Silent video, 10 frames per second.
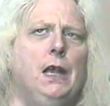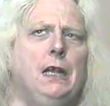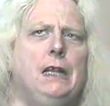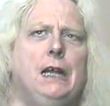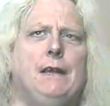
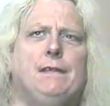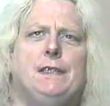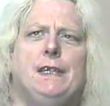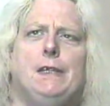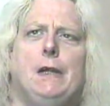And I have to
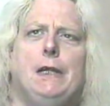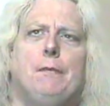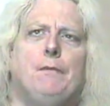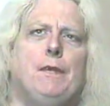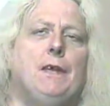tell you, I
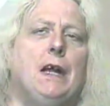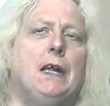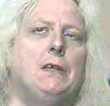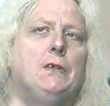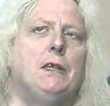am very
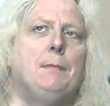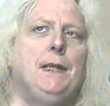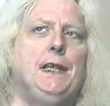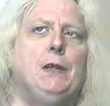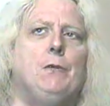honored to be
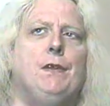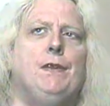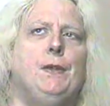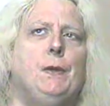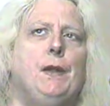here
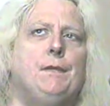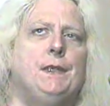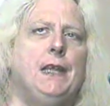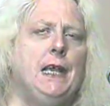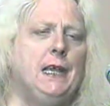with you every
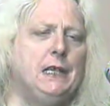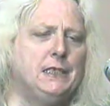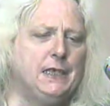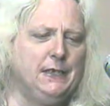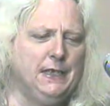day
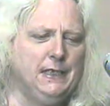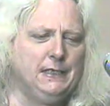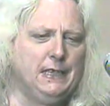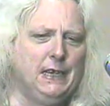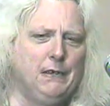because I think
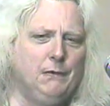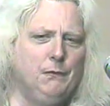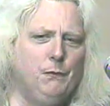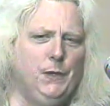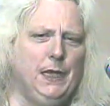that
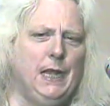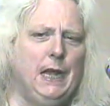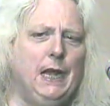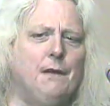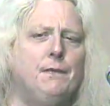we
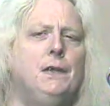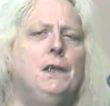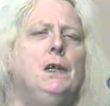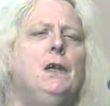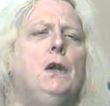have
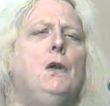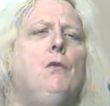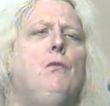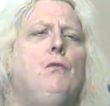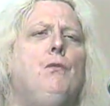
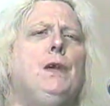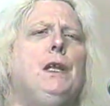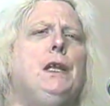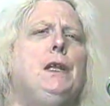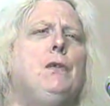
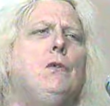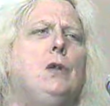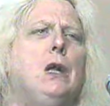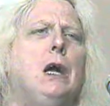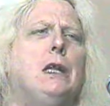really
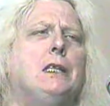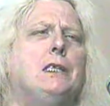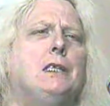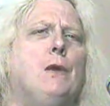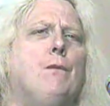gone
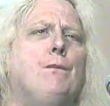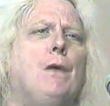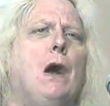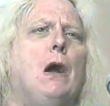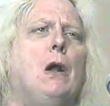so
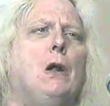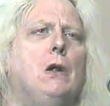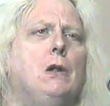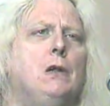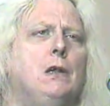far